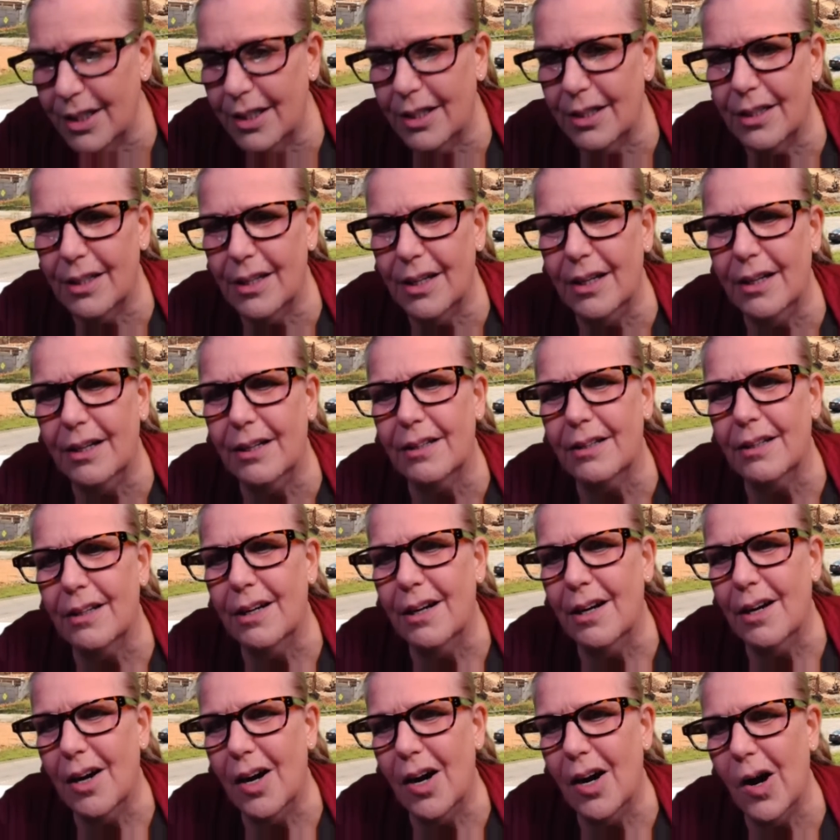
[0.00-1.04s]
late.
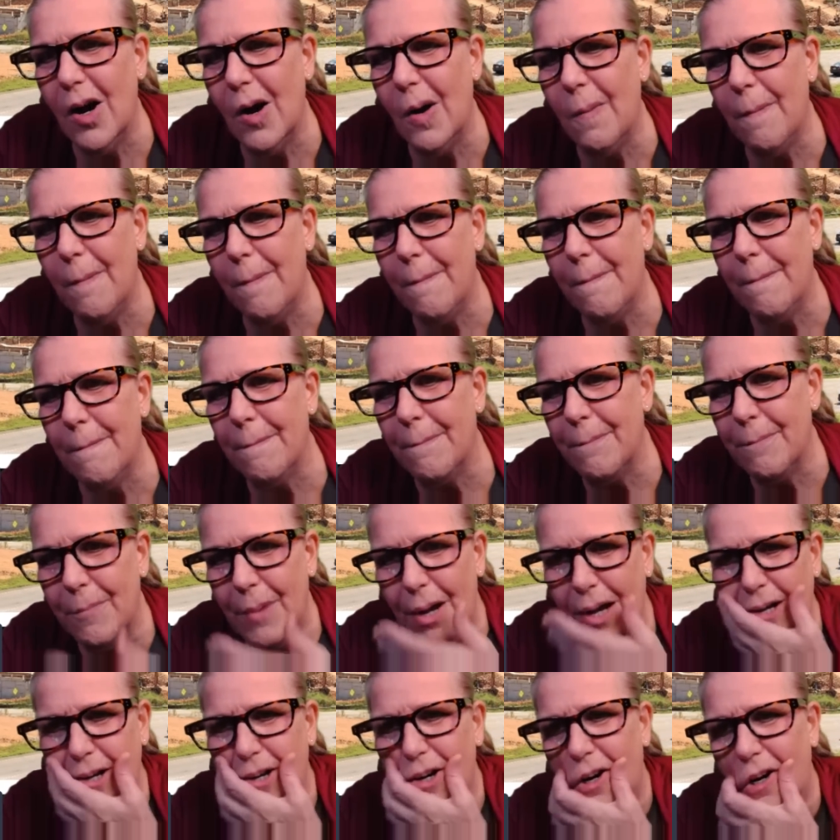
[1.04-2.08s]
Um, my
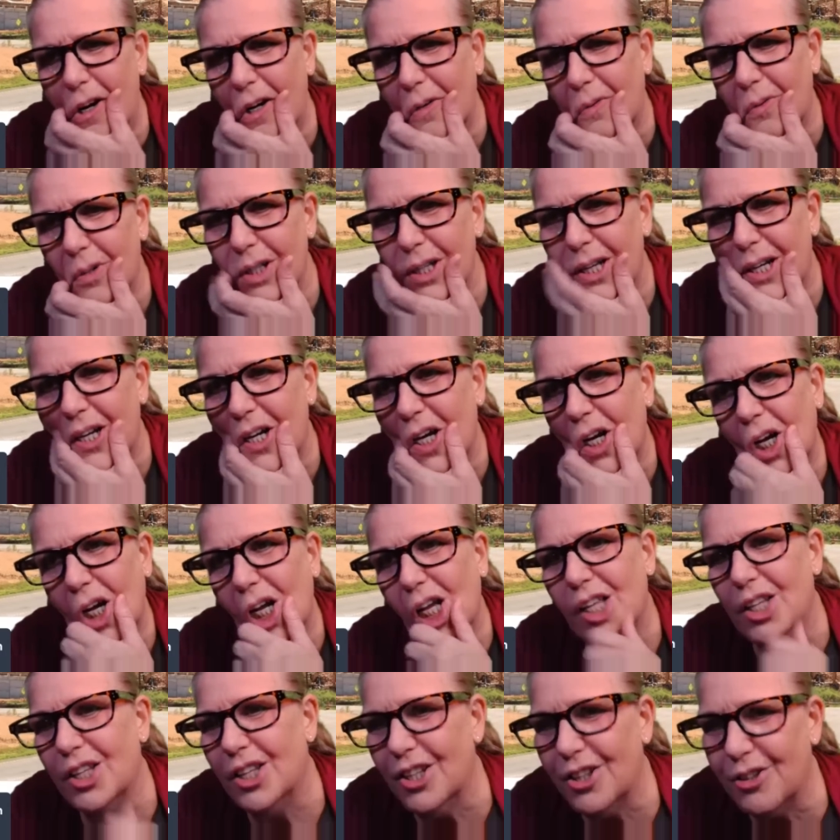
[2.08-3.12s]
God, we're like
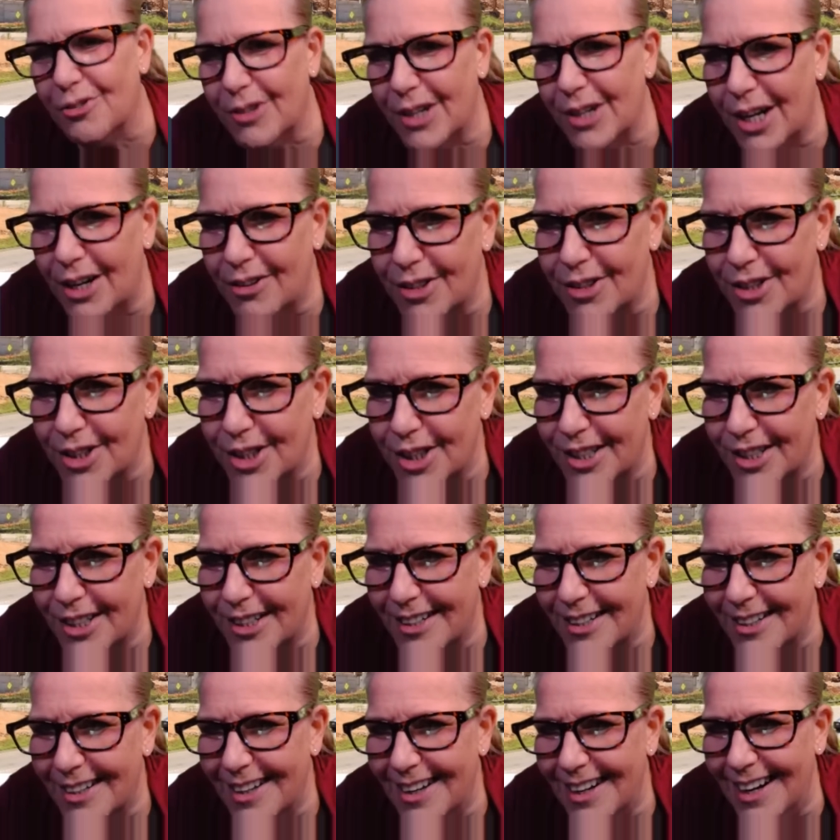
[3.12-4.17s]
three hours in
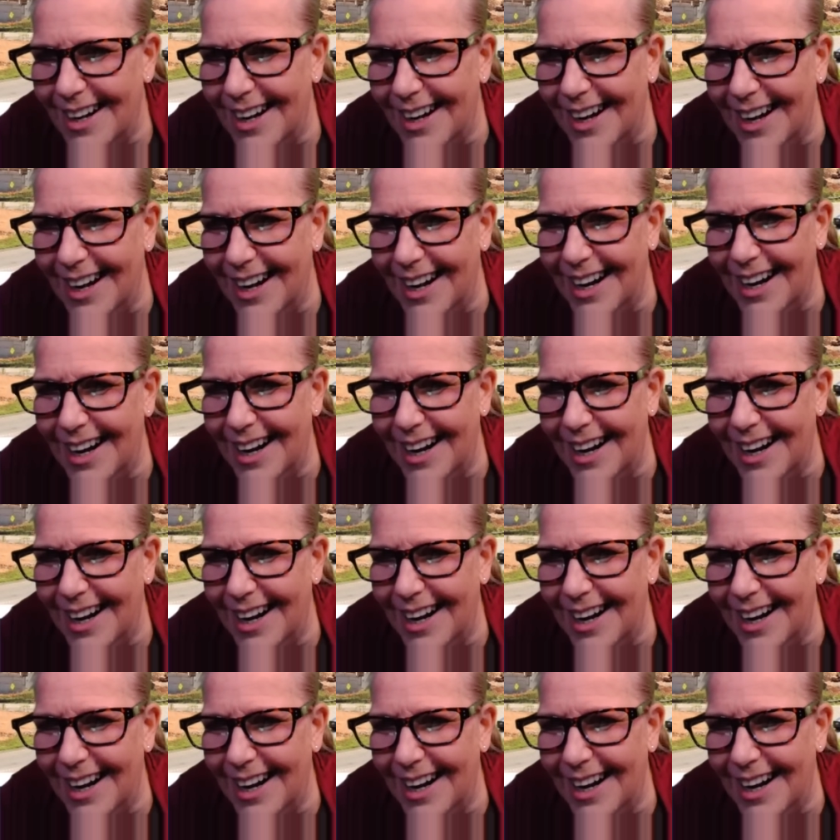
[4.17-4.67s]
here.